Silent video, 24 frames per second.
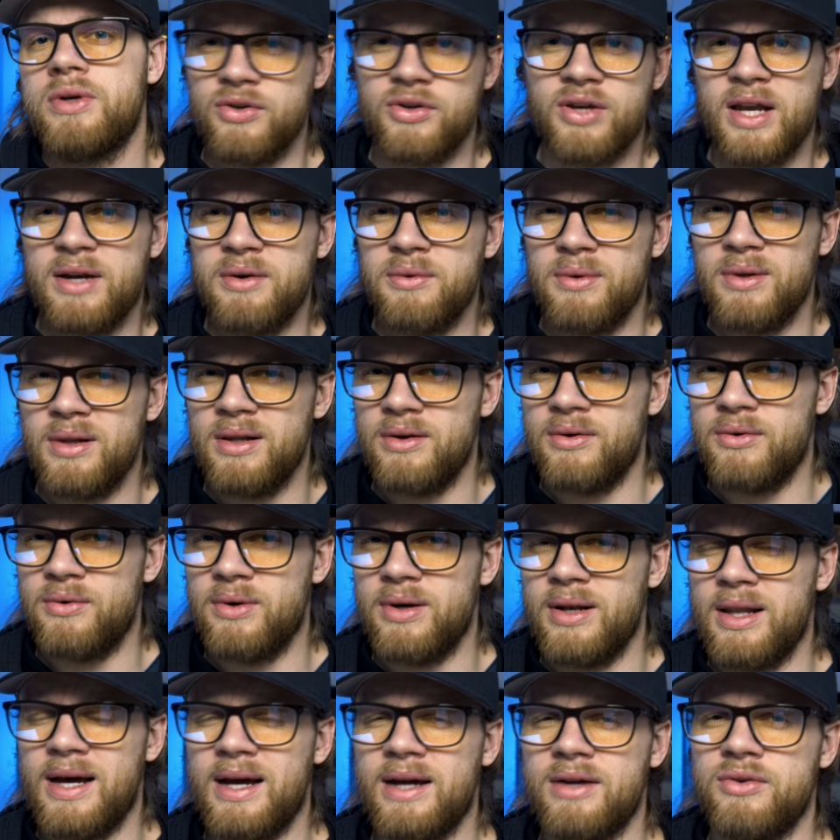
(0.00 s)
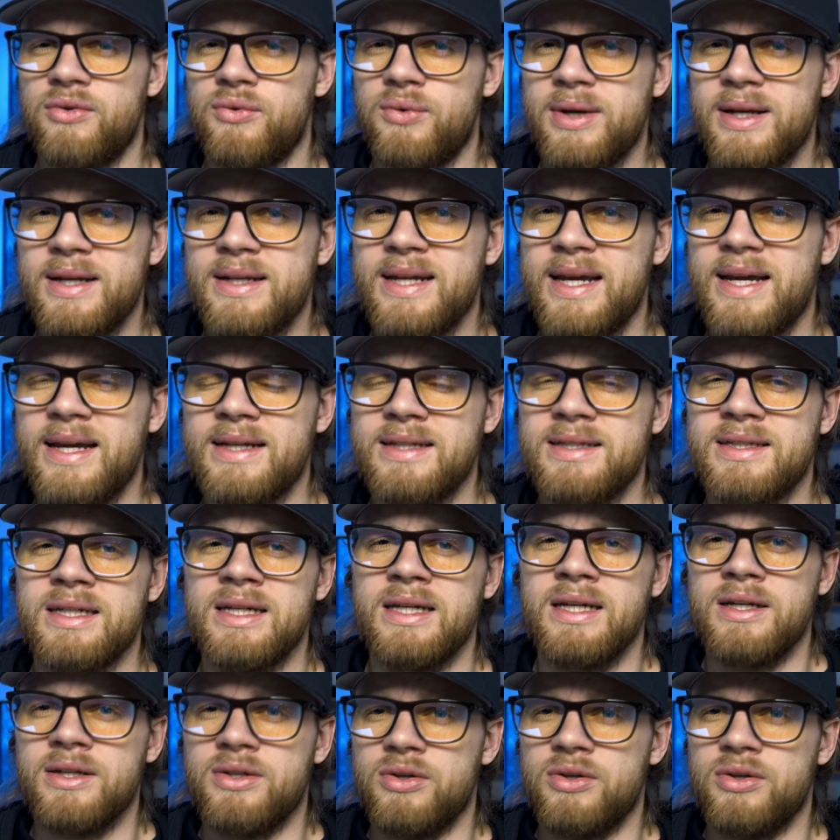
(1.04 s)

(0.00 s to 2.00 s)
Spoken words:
You can't really rely on retakes.